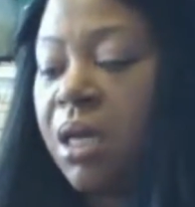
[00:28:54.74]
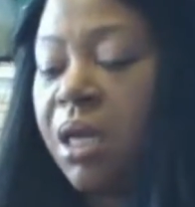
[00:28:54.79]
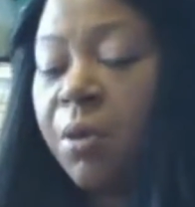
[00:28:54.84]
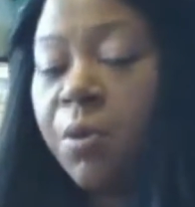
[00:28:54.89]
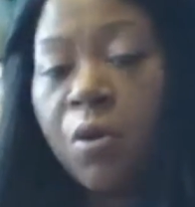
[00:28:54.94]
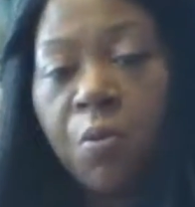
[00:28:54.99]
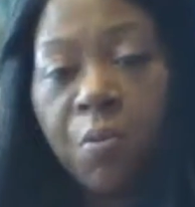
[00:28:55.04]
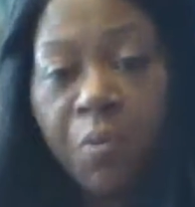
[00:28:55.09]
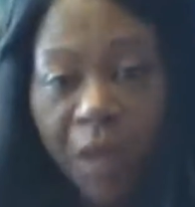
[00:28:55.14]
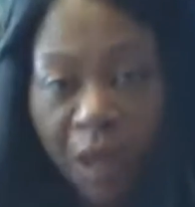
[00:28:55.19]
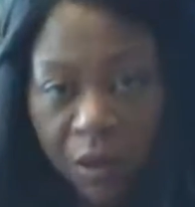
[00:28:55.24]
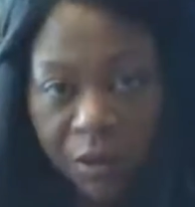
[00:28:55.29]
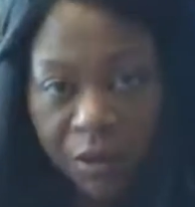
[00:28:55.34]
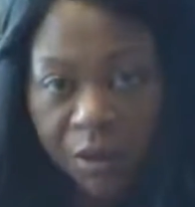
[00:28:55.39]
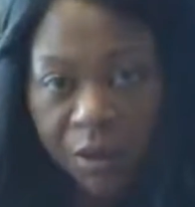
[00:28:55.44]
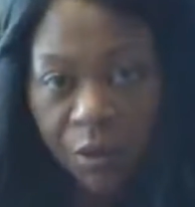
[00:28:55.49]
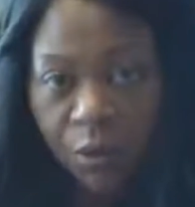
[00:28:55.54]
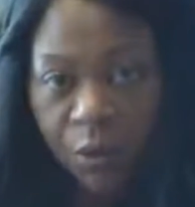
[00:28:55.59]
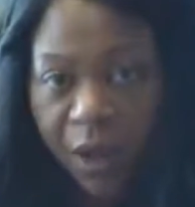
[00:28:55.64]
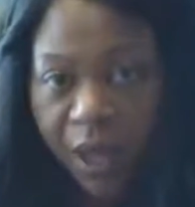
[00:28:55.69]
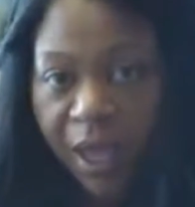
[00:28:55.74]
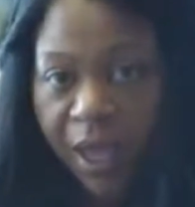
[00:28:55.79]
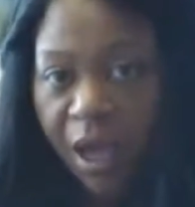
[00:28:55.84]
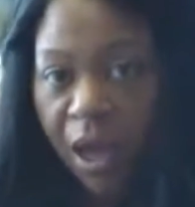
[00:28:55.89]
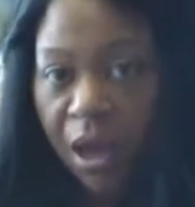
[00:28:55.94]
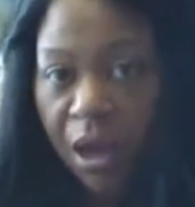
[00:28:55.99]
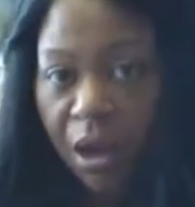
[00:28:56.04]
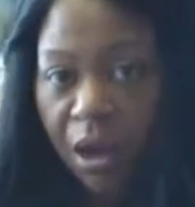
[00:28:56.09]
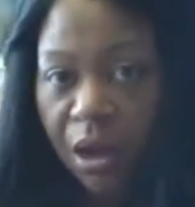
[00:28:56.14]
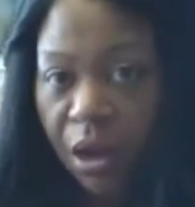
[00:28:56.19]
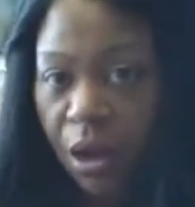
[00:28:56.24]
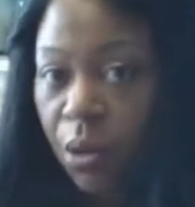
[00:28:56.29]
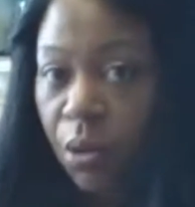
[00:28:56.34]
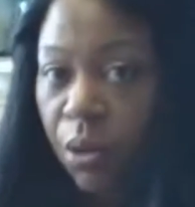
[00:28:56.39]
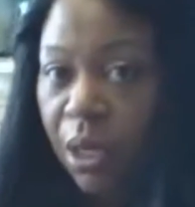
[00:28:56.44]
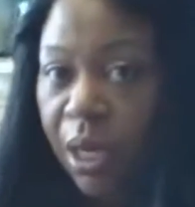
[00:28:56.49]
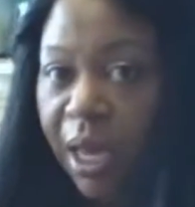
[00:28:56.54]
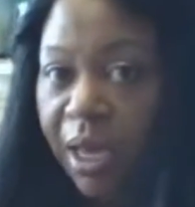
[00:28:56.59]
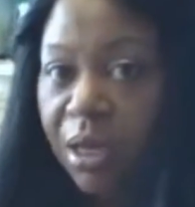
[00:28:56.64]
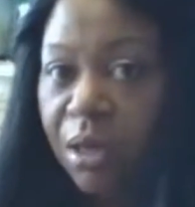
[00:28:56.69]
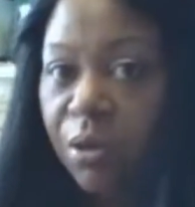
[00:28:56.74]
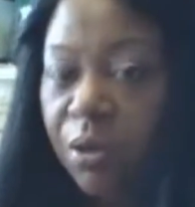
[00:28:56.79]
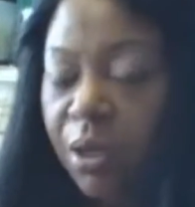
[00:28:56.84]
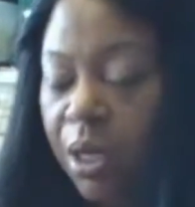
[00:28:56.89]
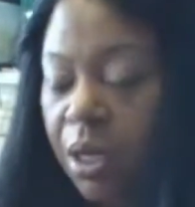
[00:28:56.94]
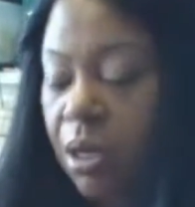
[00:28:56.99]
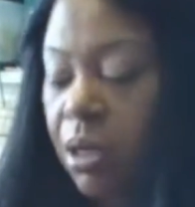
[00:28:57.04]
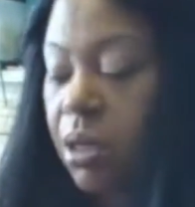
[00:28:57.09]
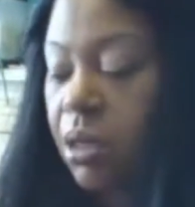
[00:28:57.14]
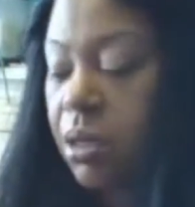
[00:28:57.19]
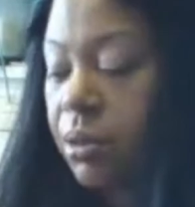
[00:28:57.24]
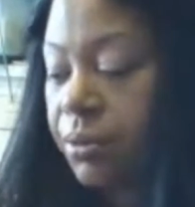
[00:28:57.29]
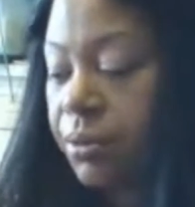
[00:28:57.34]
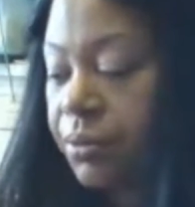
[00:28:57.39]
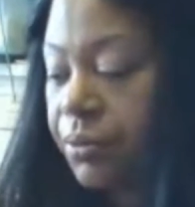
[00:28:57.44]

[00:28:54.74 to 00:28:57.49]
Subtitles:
it will melt away a whole lot quicker.